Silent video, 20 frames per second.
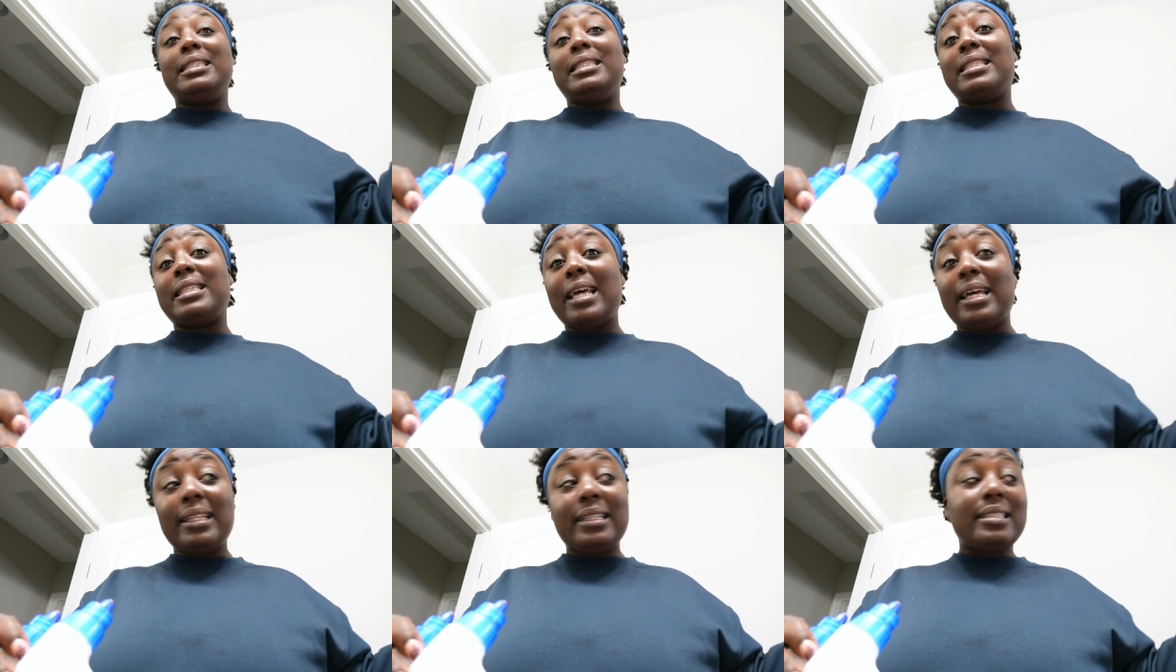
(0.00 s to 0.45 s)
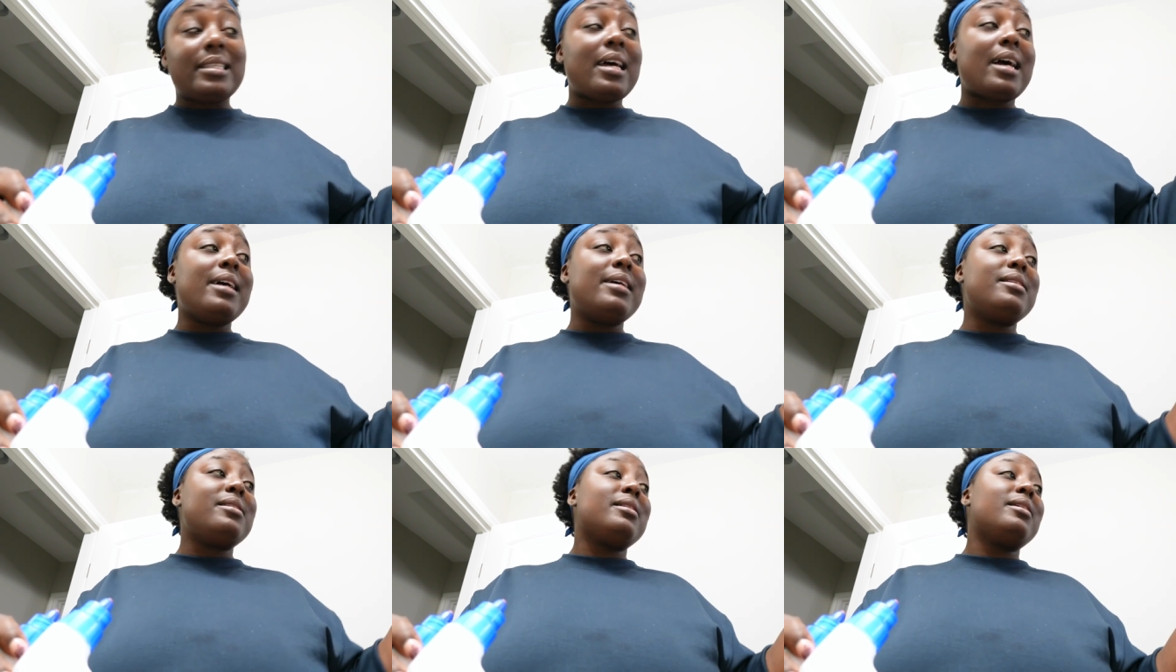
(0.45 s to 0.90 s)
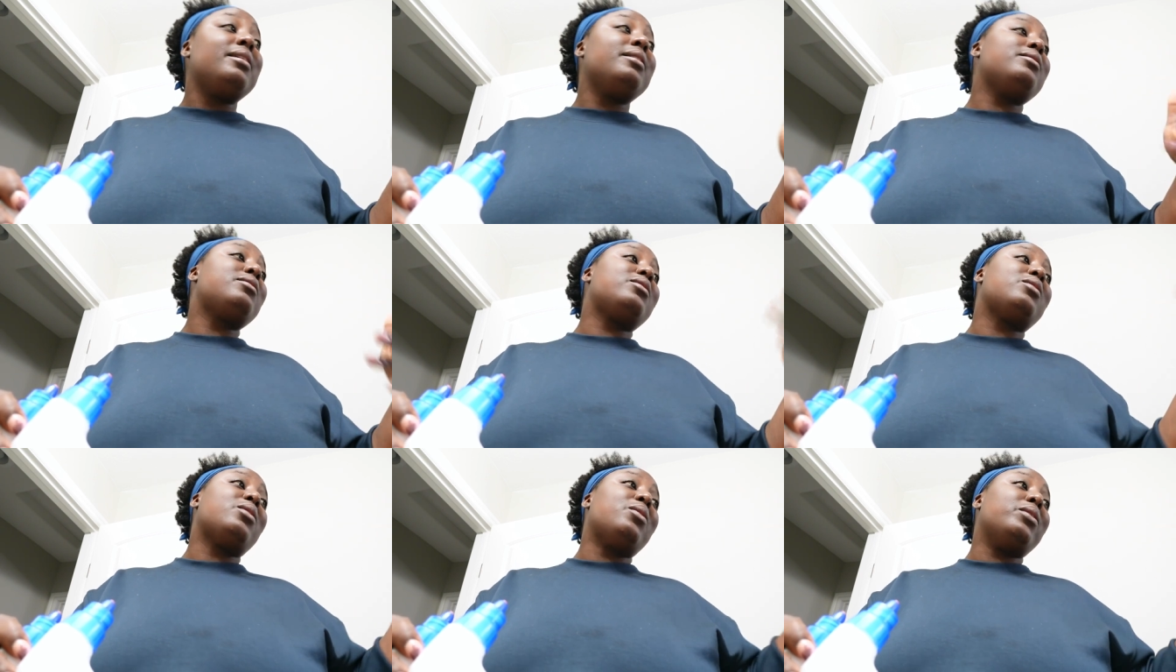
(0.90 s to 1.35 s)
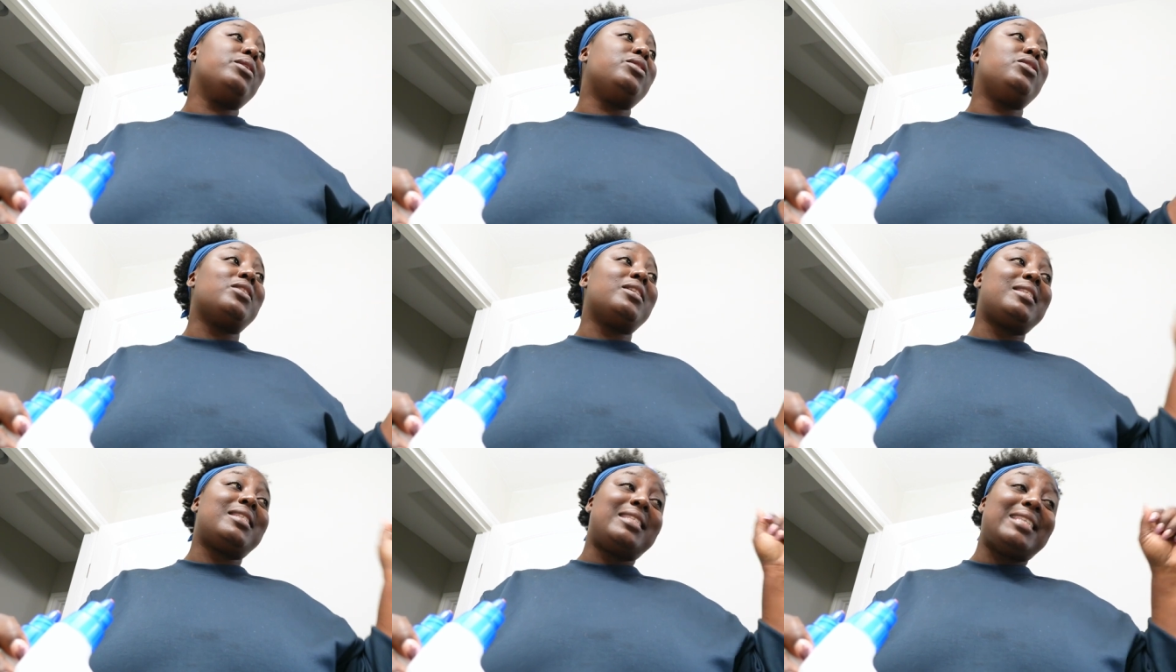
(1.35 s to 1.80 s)
sanitize it so it
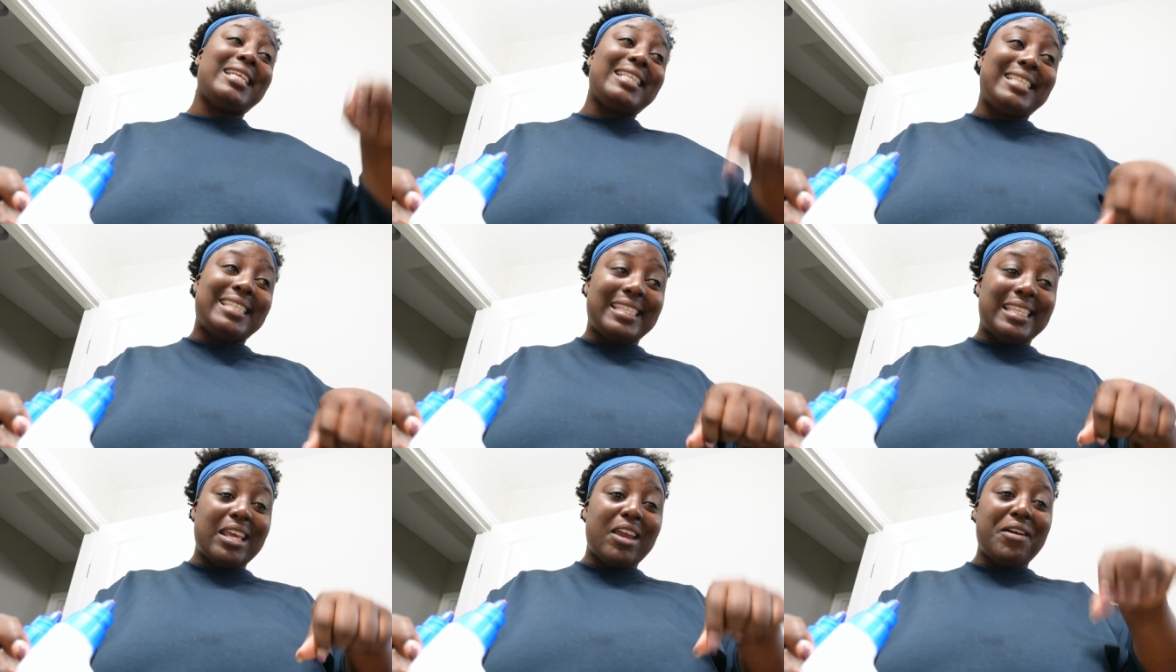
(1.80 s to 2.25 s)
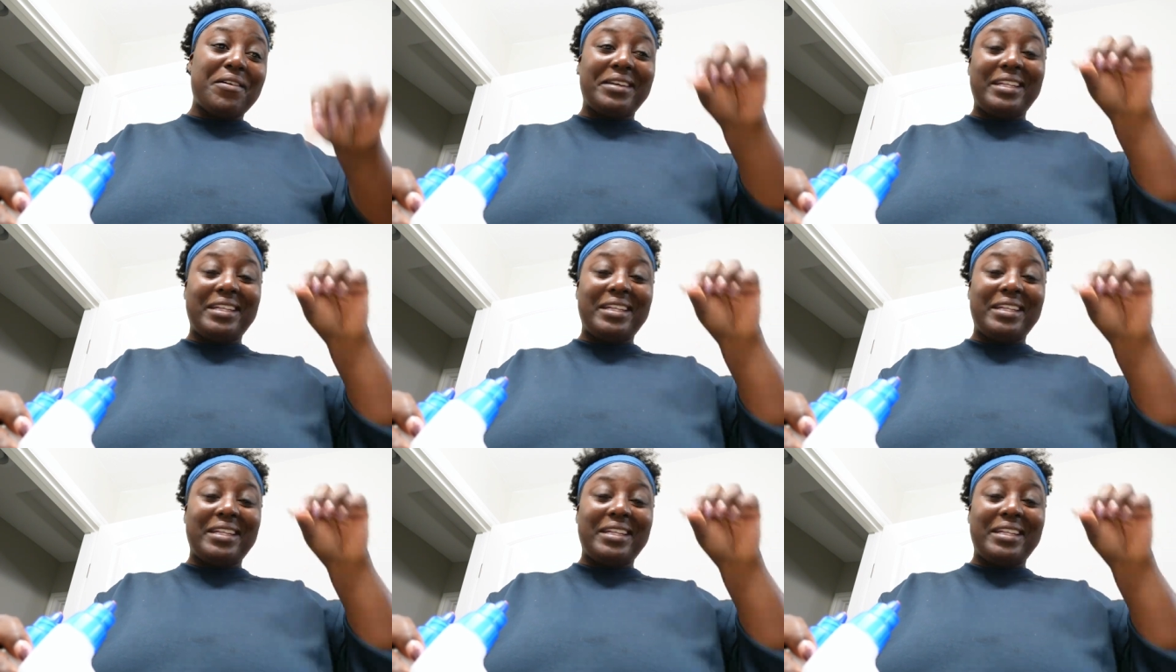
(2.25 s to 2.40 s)
just sits there